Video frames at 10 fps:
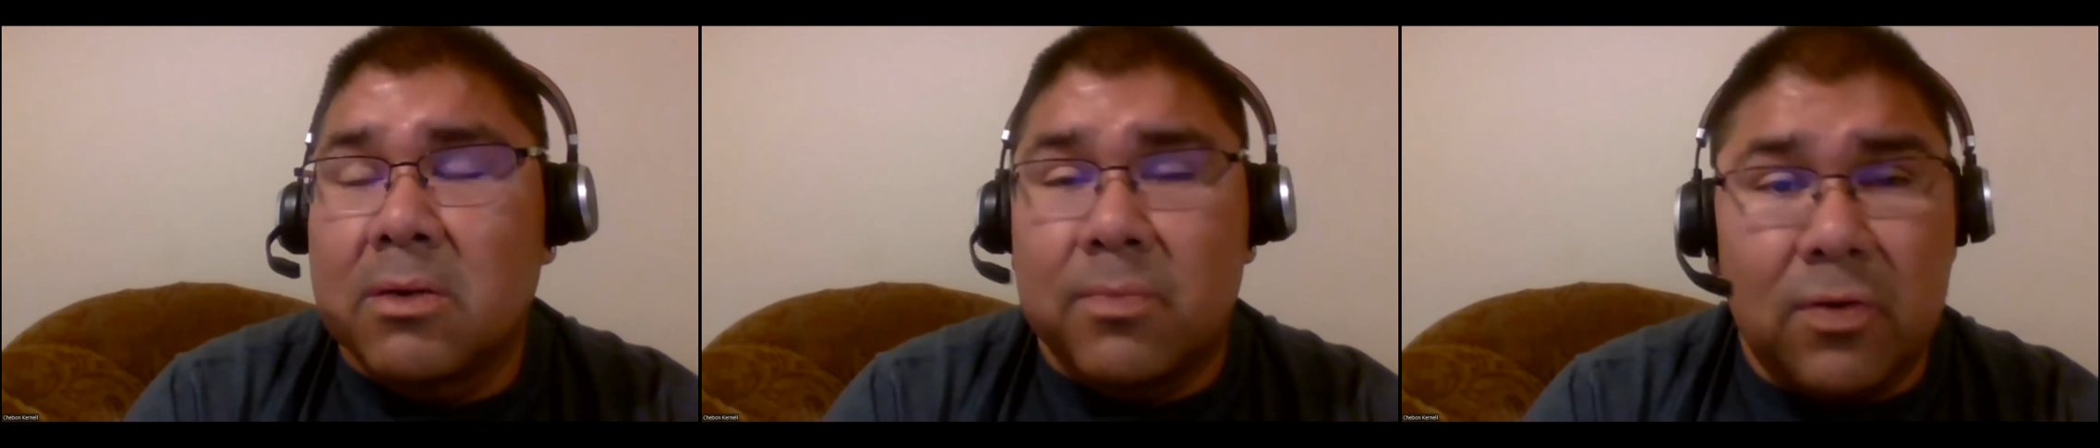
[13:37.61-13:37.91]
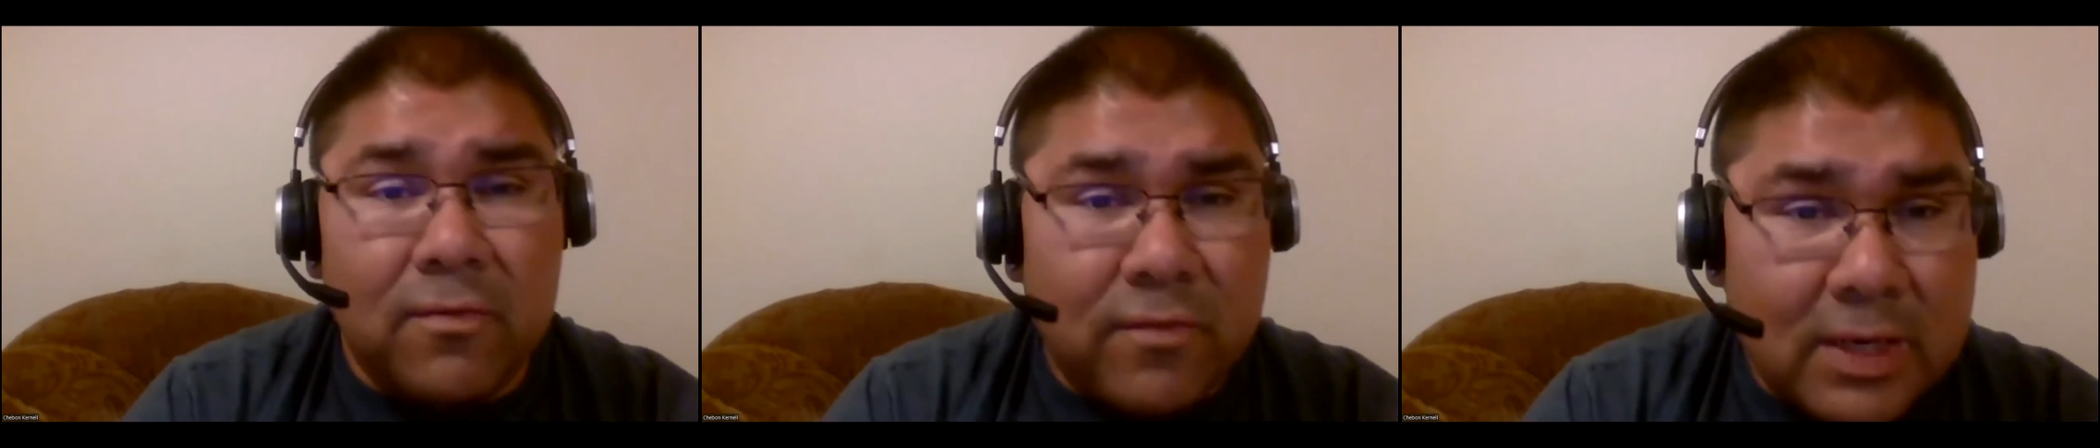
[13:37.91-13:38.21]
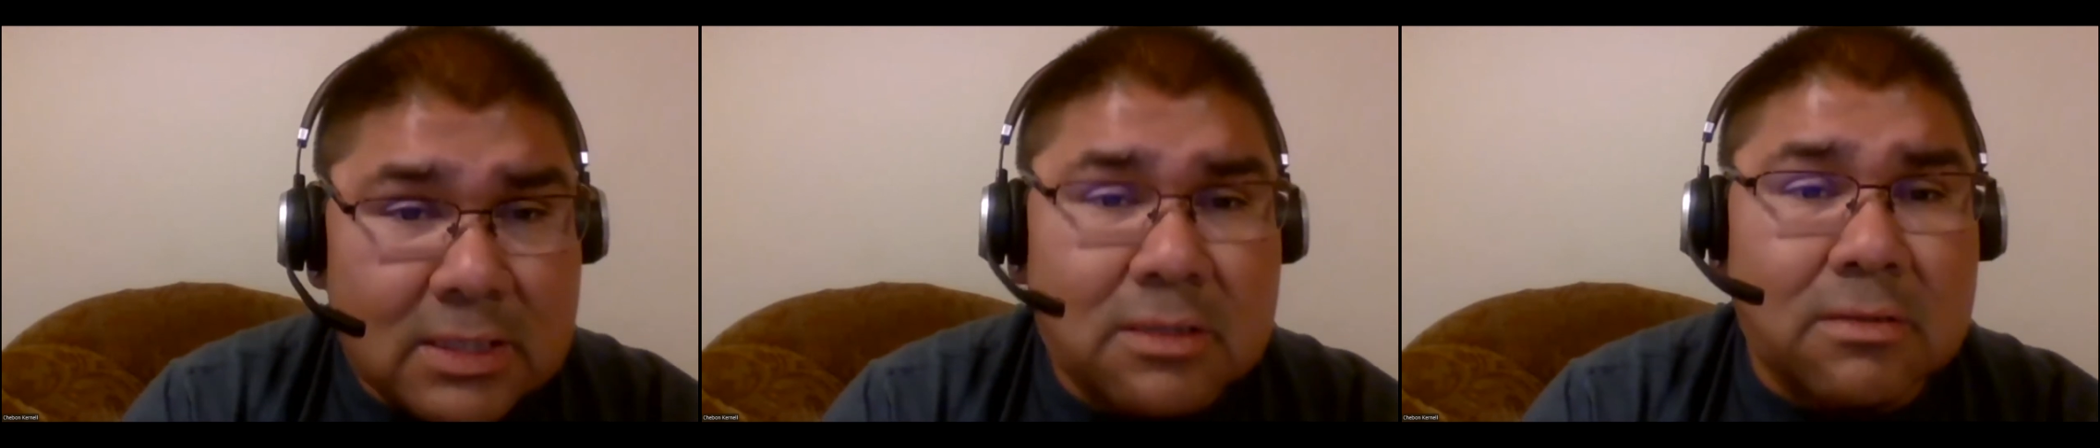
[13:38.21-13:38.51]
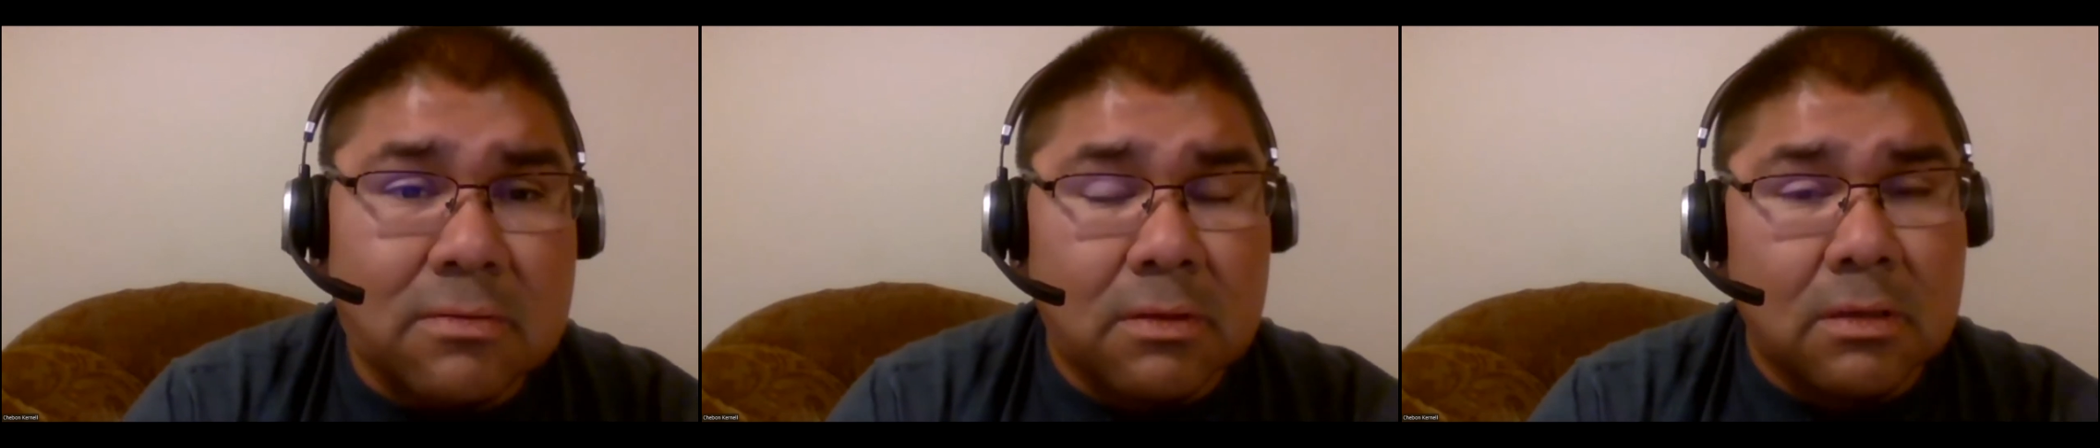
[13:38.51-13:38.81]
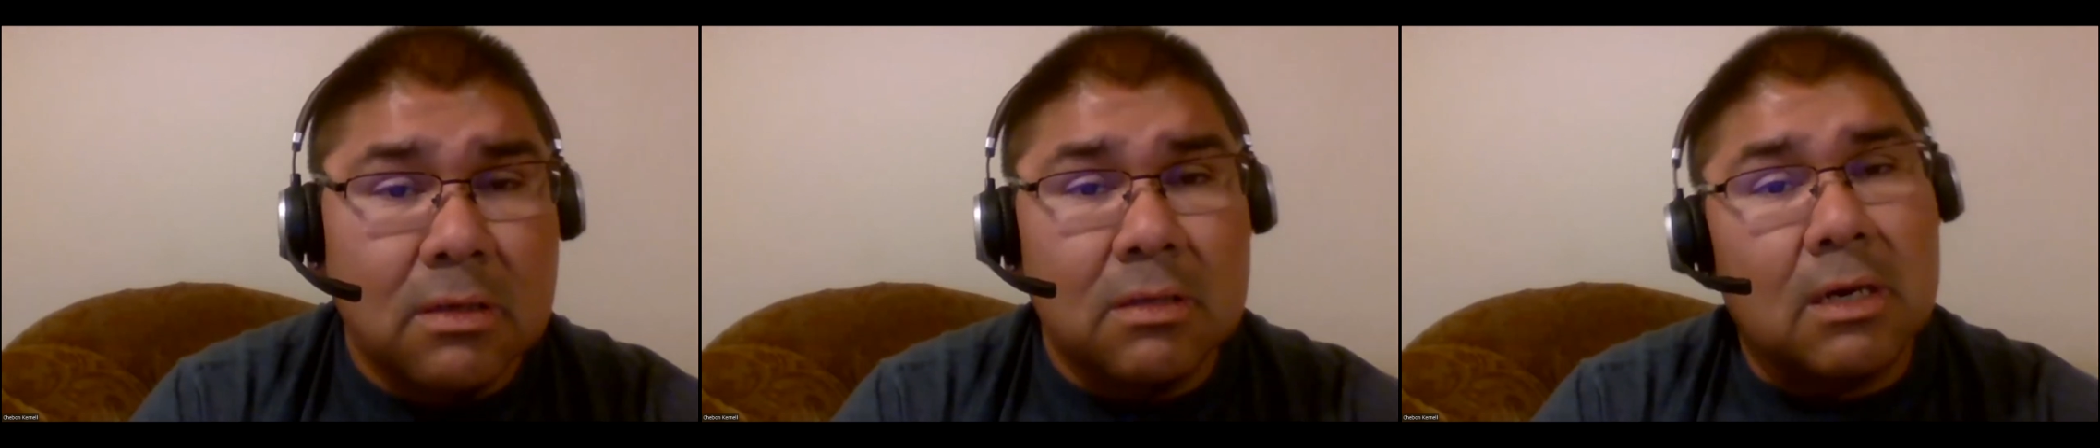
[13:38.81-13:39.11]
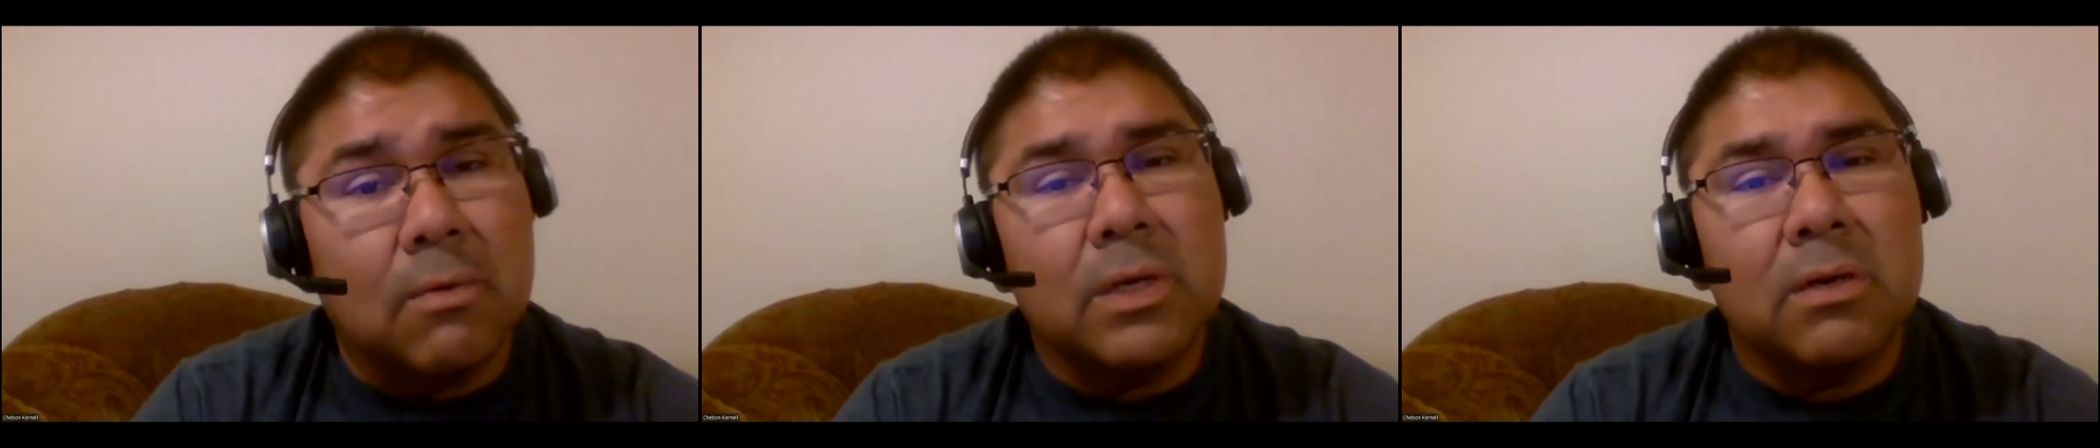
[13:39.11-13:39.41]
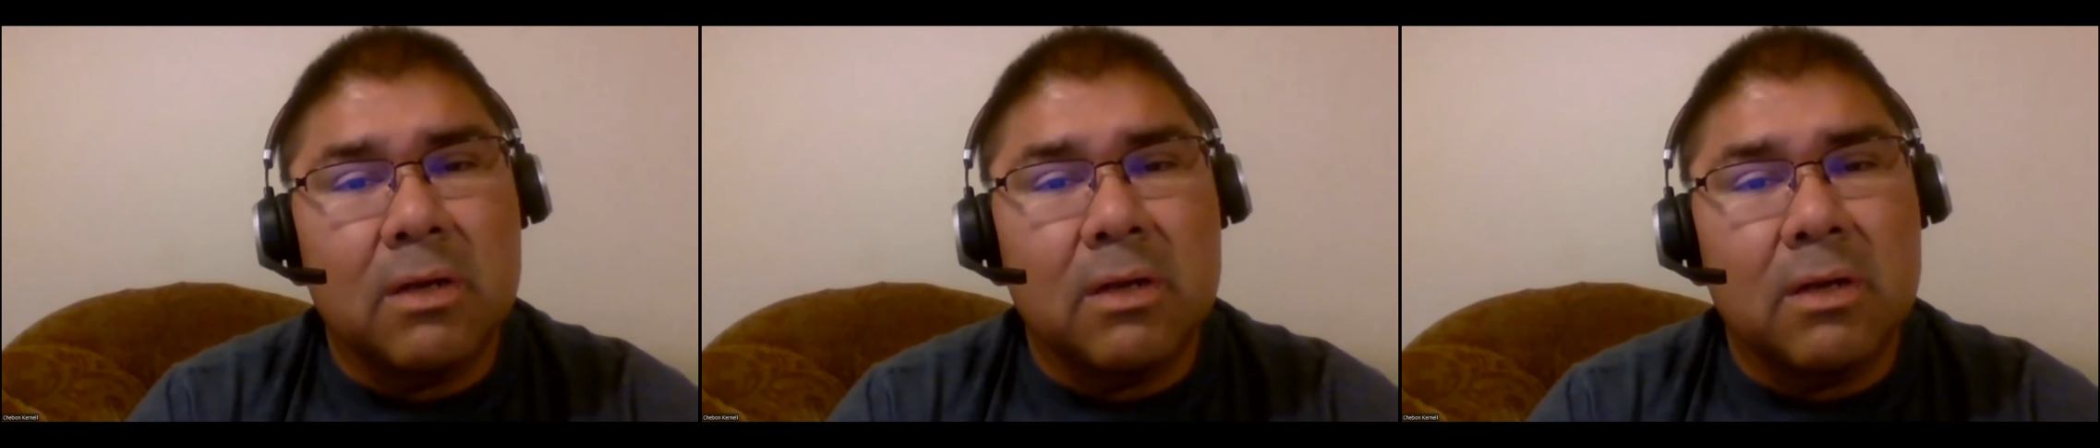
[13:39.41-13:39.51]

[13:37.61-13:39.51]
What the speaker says: pervasive that we don't